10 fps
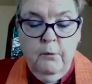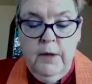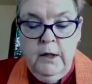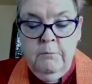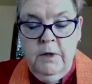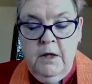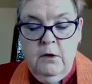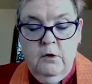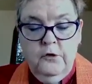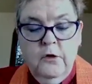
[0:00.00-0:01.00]
We can be
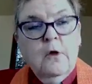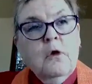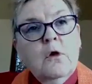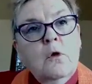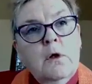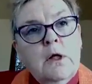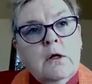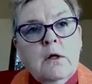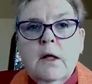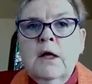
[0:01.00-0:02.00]
those who
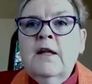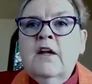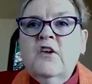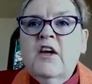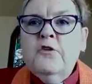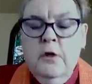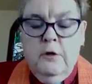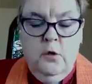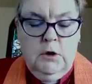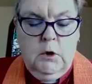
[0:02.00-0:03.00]
are in the desert,
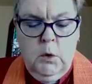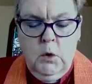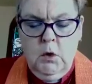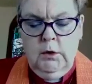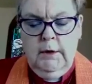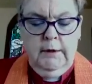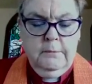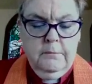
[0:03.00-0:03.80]
who are quarreling.